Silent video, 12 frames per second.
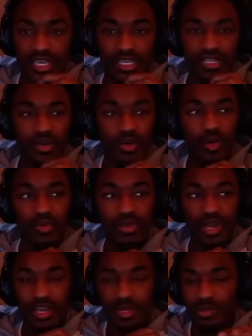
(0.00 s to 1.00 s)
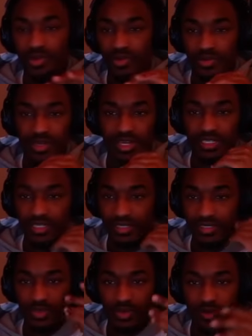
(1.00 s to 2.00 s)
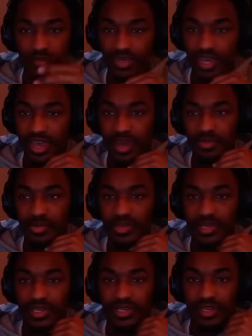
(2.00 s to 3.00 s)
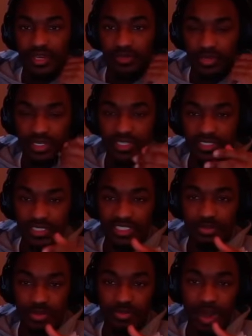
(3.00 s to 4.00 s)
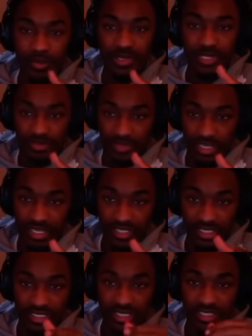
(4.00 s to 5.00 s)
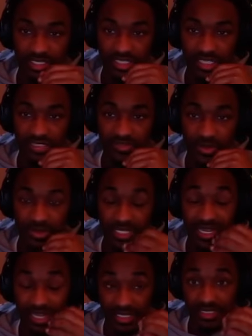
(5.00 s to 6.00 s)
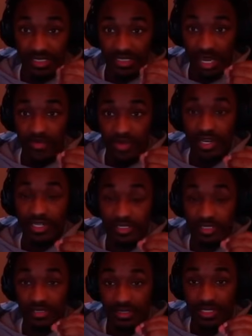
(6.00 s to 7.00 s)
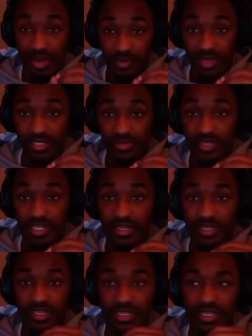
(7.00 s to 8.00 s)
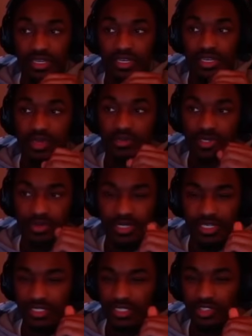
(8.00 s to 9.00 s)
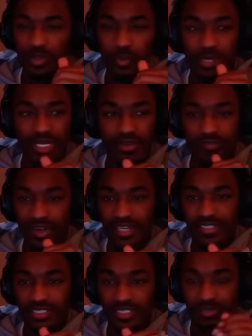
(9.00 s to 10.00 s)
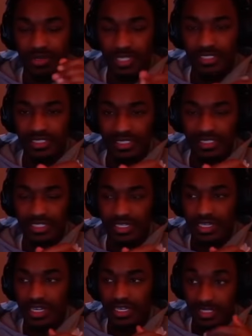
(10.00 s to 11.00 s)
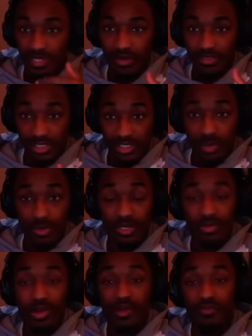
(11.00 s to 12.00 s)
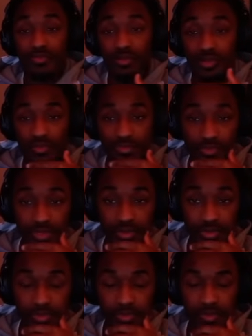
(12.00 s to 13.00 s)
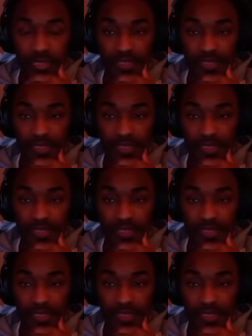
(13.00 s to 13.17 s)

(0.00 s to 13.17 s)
He did a whole documentary on like the wealth gap, and because just by being related to the Johnson & Johnson family, like a directly related, he was able to get so many invites to places and talk to so many powerful and wealthy people.